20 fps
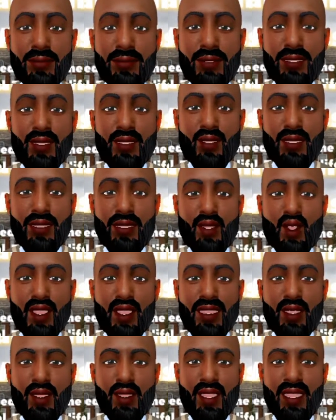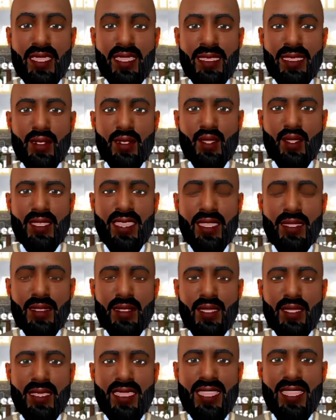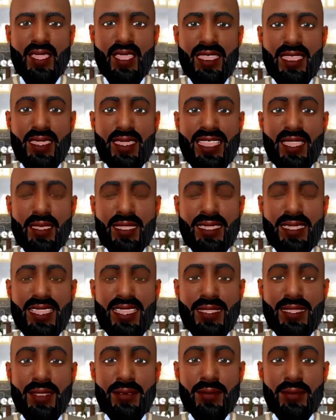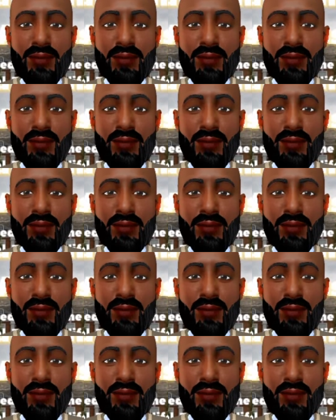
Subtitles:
This is one of the biggest secrets that they're not telling y'all.